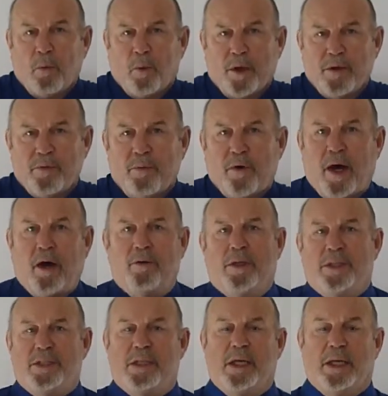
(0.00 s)
What he
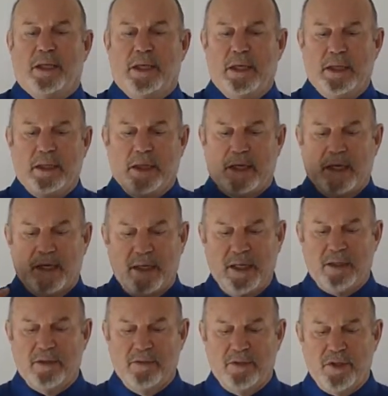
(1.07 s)
found is that in the
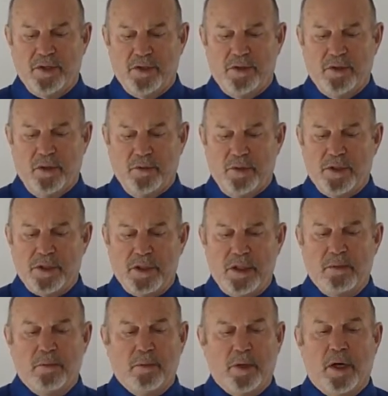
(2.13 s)
connective tissue that we
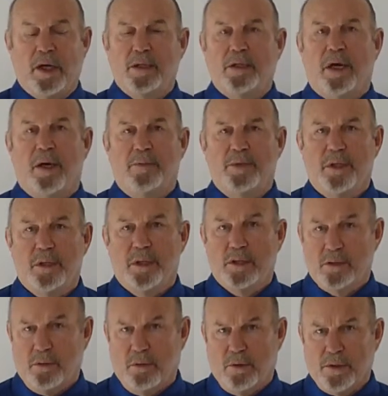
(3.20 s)
see when we autopsy
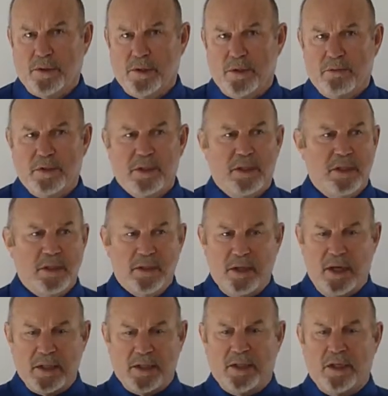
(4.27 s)
these horses, we see
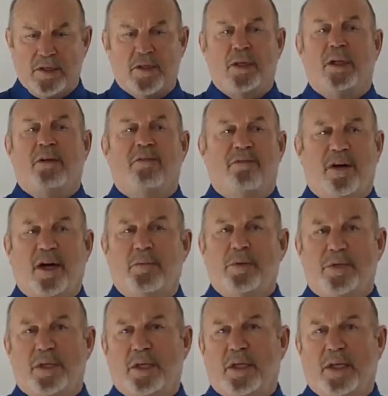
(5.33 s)
essentially
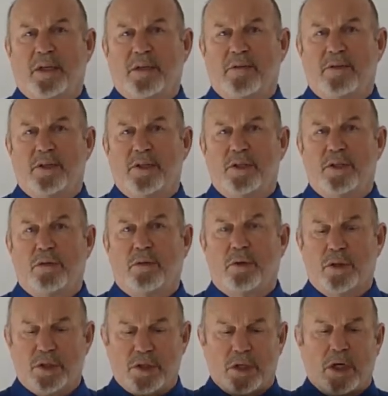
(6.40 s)
fibrous connective tissue
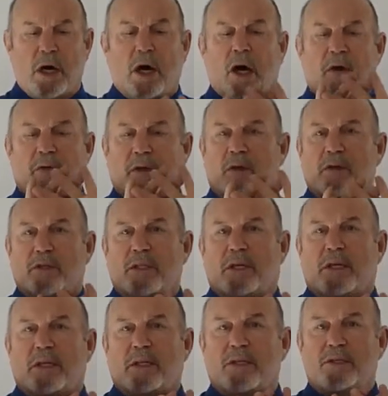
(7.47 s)
or a scar that looks
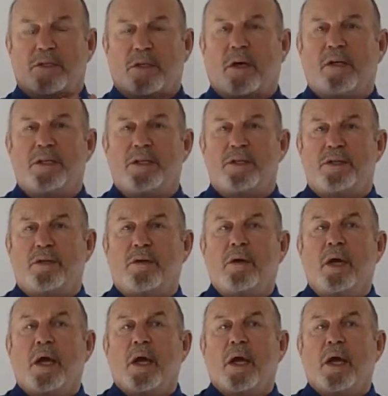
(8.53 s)
like this. Scar tissue